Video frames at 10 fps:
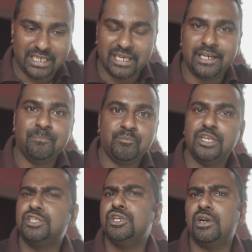here
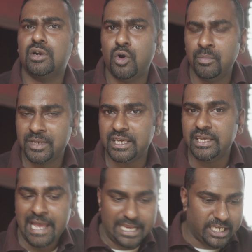is your home key
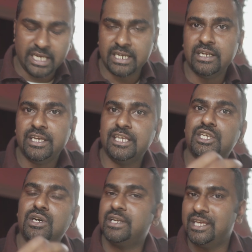here is
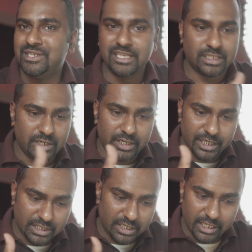your is your
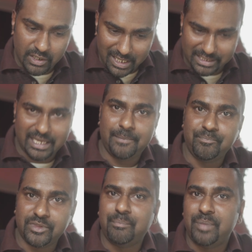is your you know like the
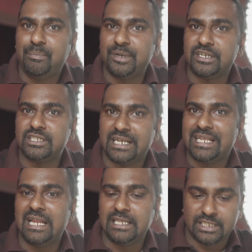the papers that
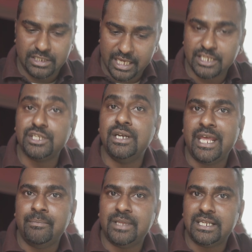tells Here's your
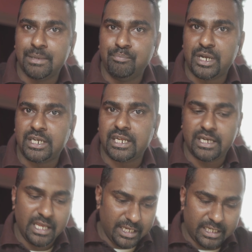name that is
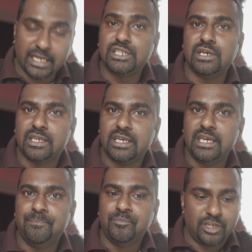imprinted. Here is your
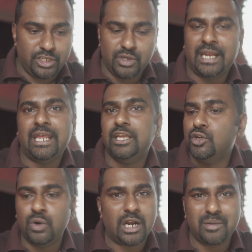key. You can you
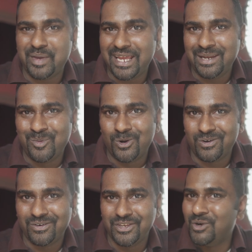don't have to pay anymore.
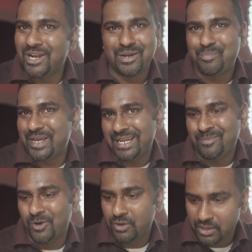You don't have to pay
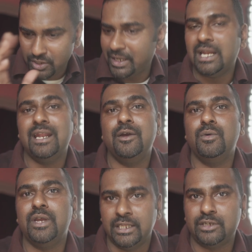anymore. You can live
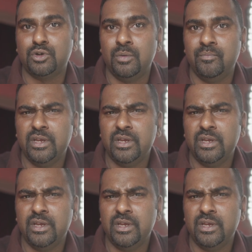in that home.